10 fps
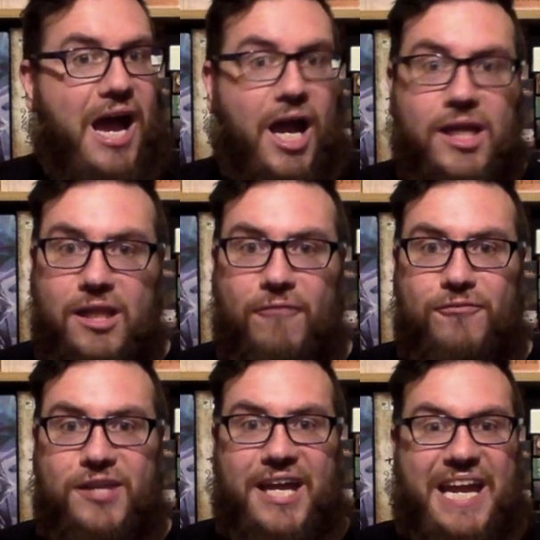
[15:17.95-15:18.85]
I
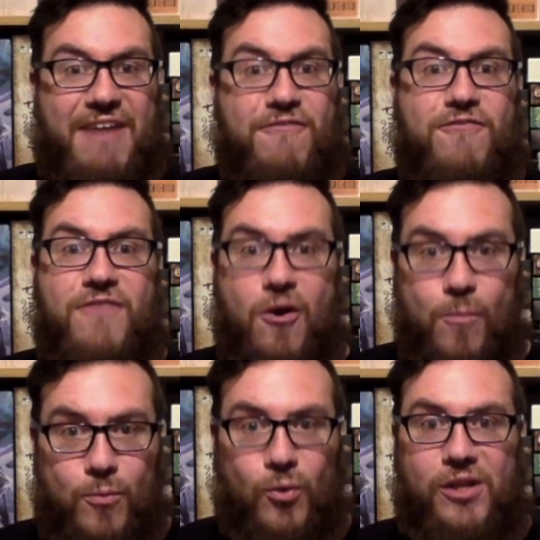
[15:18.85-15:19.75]
loved it. It
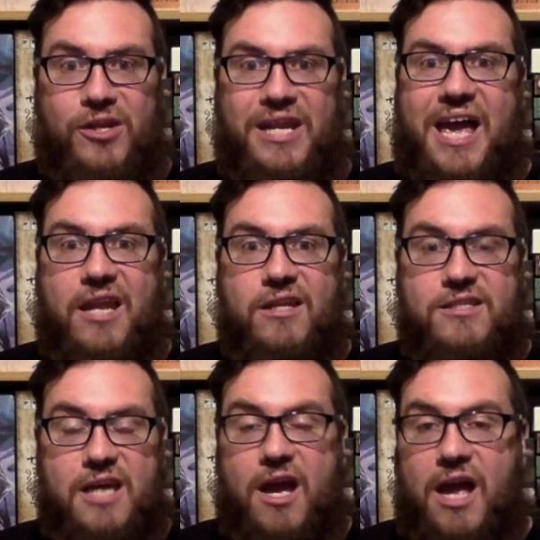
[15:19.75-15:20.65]
felt brilliant,
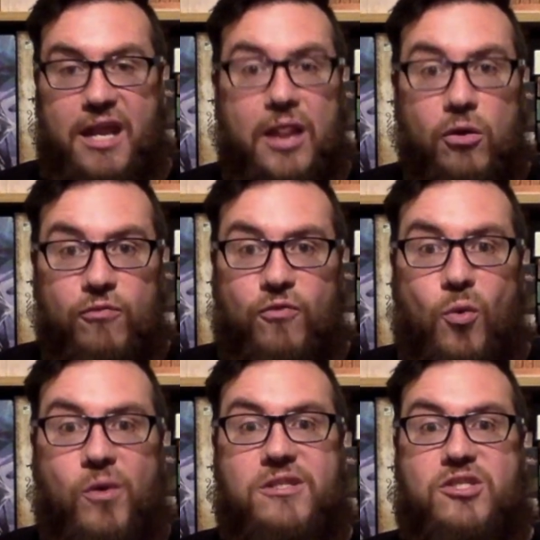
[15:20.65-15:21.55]
and I look
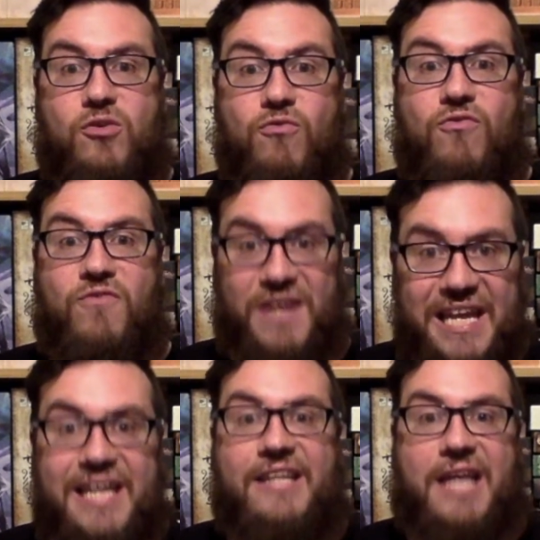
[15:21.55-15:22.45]
forward to
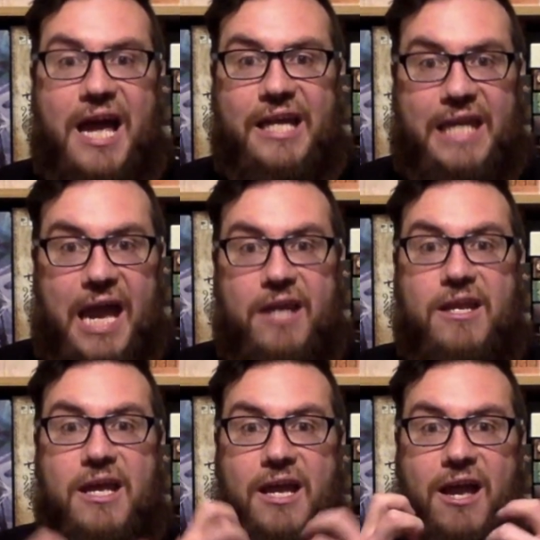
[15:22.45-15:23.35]
feeling that again.
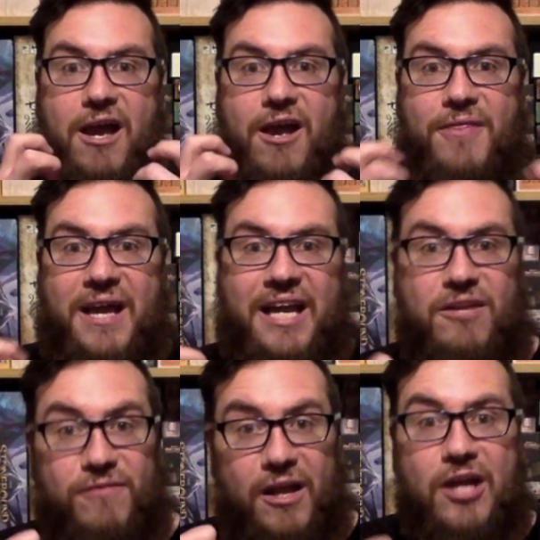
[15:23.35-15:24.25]
That kind
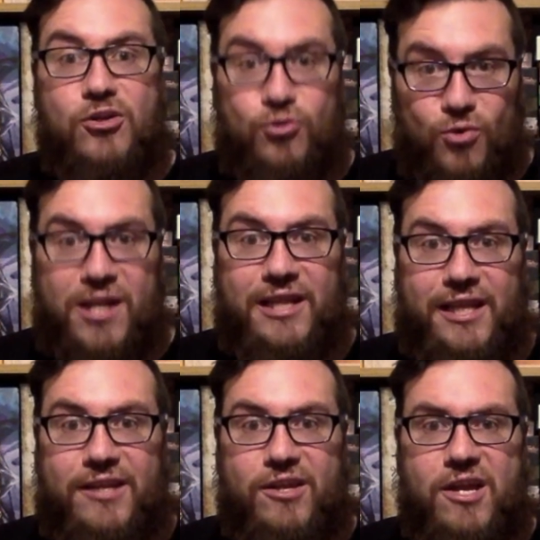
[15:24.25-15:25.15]
of like
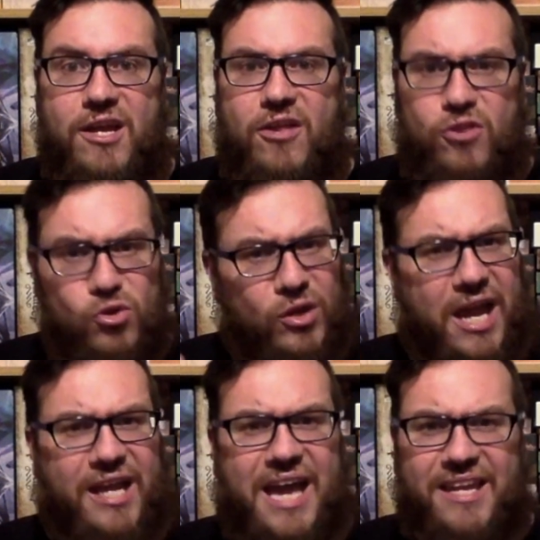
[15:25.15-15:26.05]
adrenaline that you're
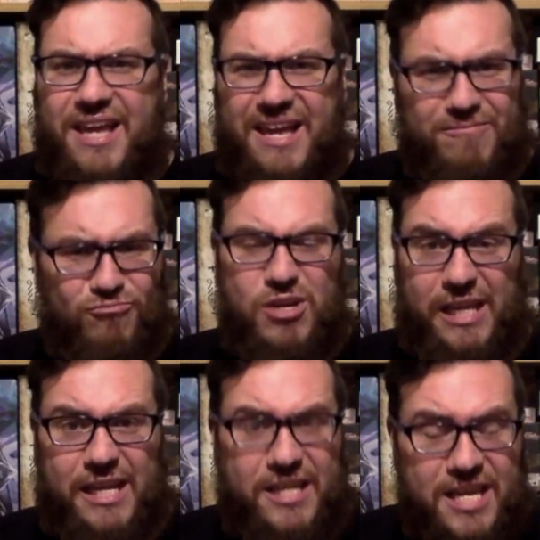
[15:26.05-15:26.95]
getting, and
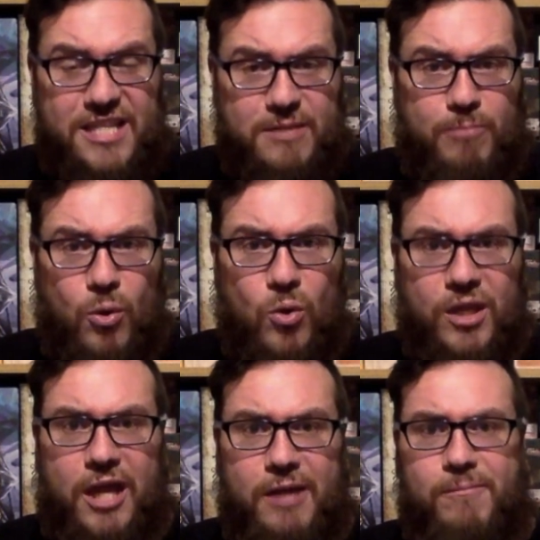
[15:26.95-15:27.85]
really, it's a board
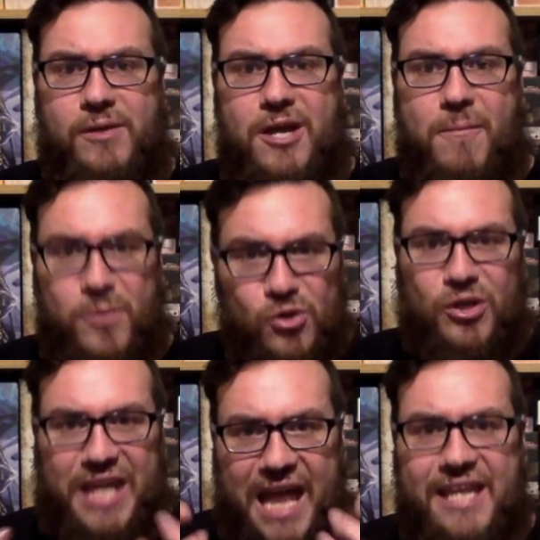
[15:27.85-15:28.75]
game, but you're
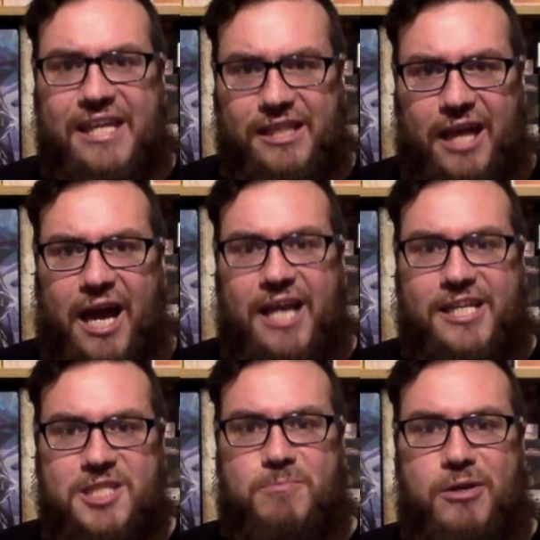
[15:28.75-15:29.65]
getting that
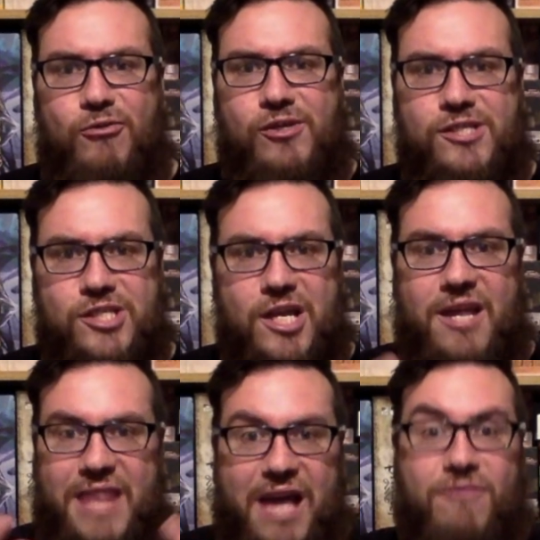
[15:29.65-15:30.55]
experience,
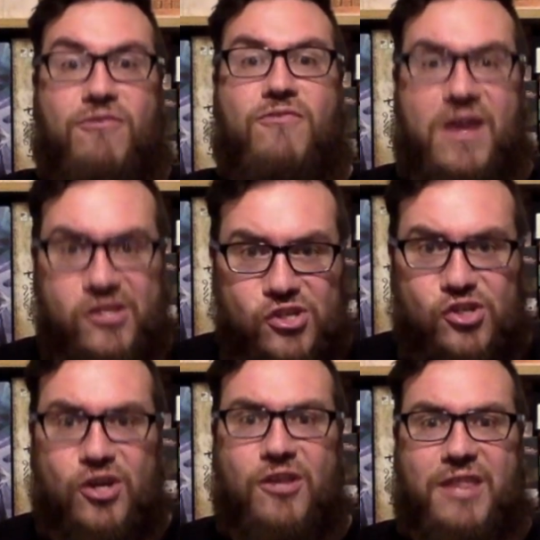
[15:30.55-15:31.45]
that
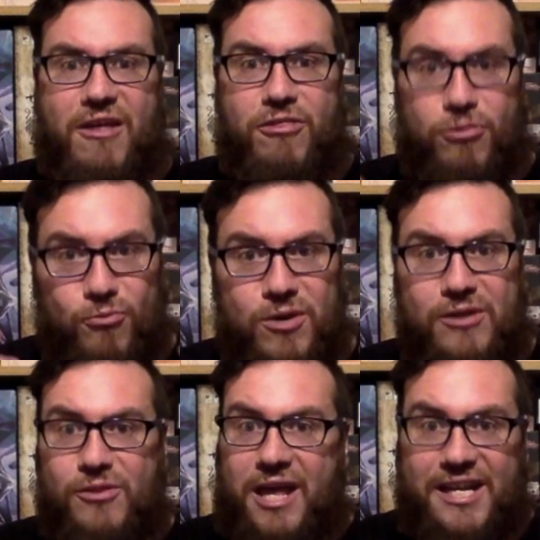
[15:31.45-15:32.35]
adventure, that
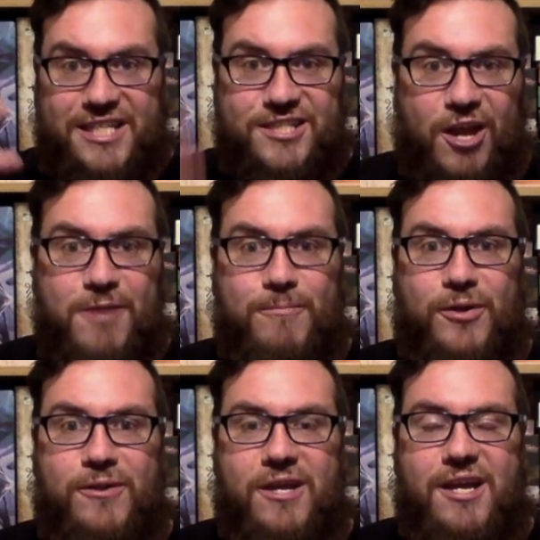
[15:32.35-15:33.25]
thrill, that
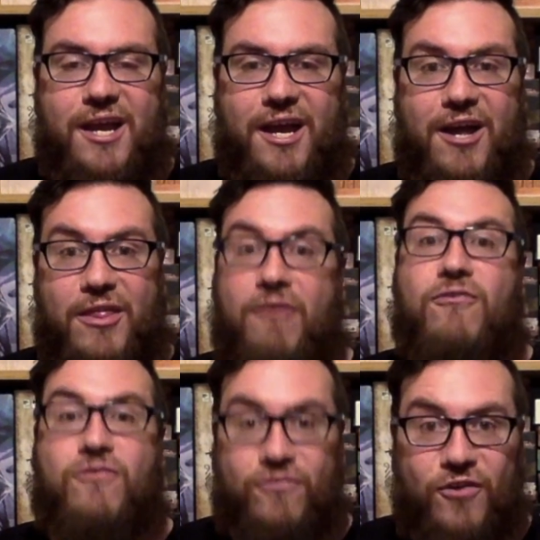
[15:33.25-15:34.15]
excitement, that
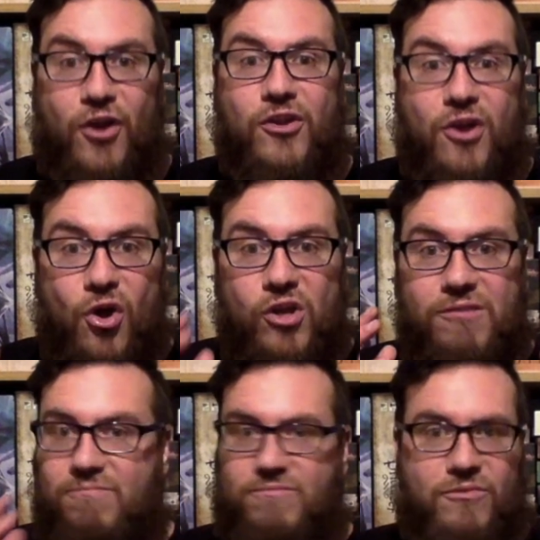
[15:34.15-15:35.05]
fun
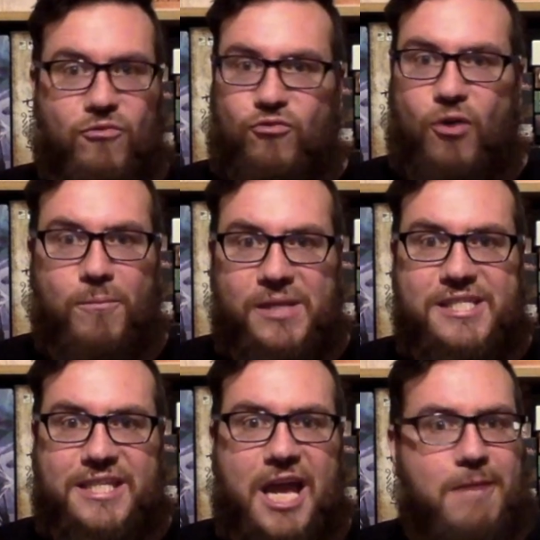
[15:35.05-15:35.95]
from
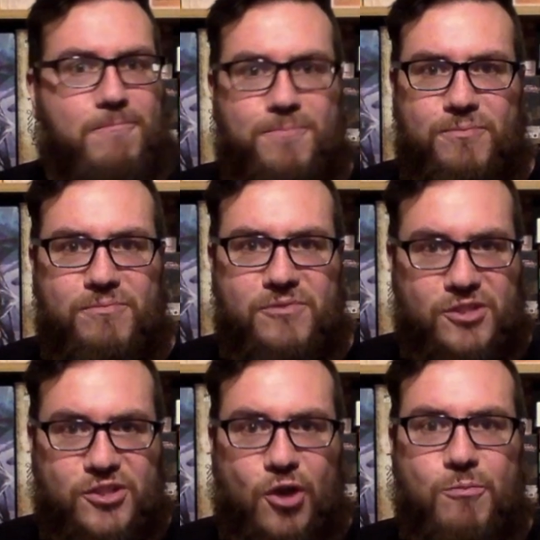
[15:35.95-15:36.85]
this game.
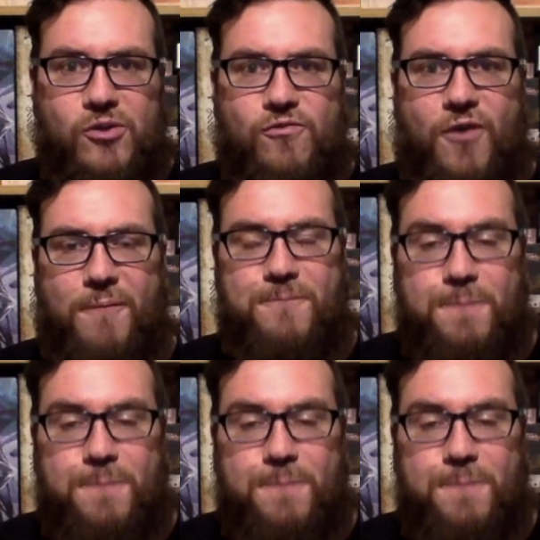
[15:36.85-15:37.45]
So much fun.